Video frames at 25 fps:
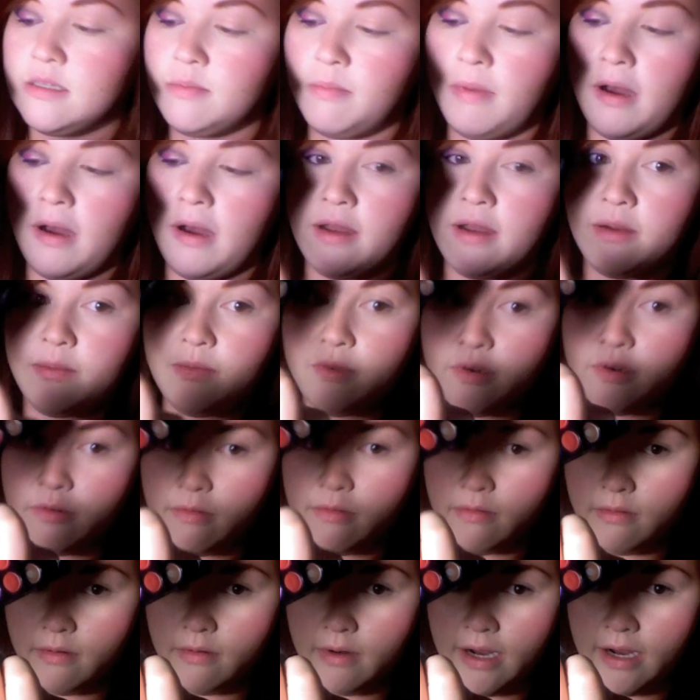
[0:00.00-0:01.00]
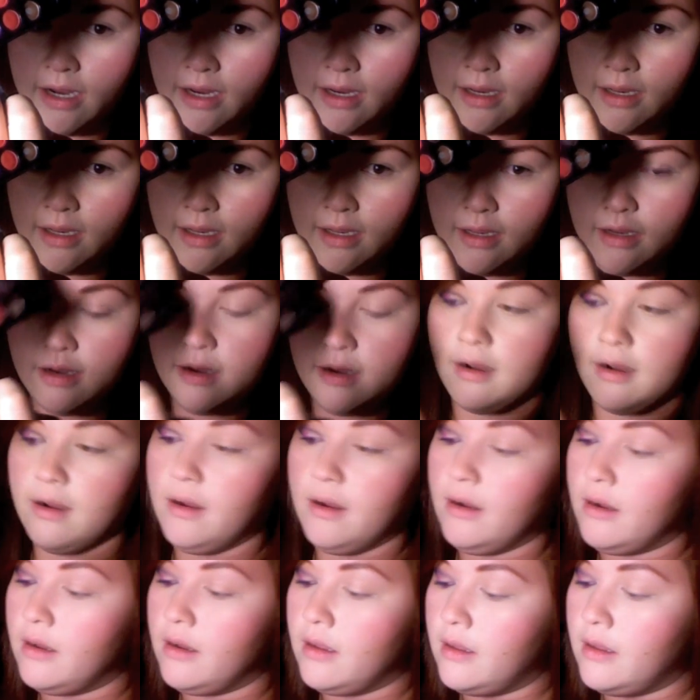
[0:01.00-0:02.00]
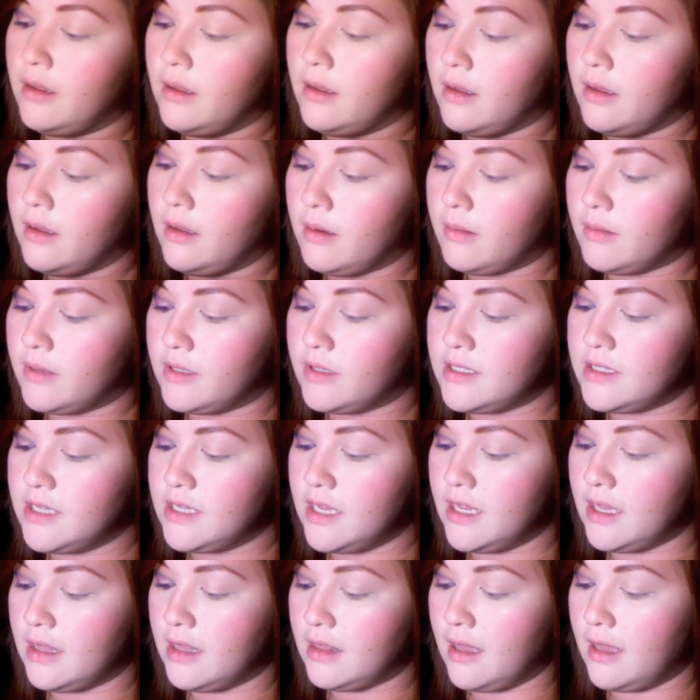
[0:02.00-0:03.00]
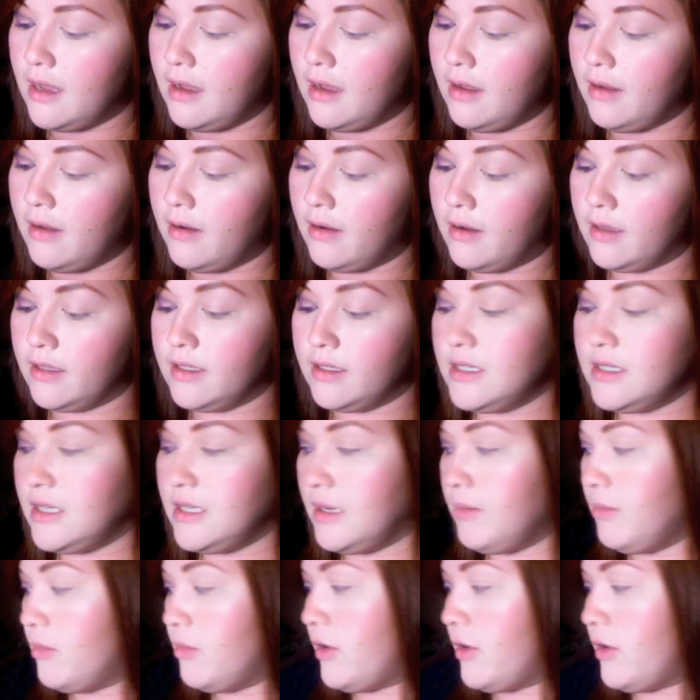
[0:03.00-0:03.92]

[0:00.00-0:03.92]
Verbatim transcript: bottom one right here. I'm going to take that on the same